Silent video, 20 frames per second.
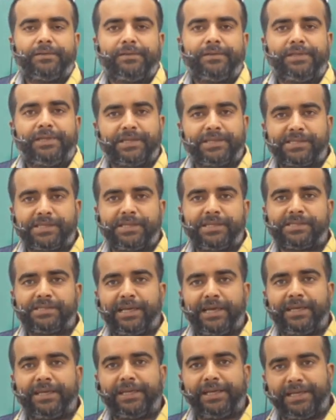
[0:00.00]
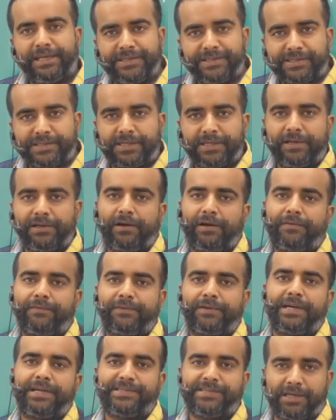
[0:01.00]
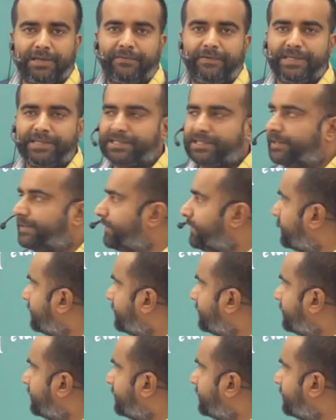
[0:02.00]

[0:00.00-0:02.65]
this is like instead of conservation,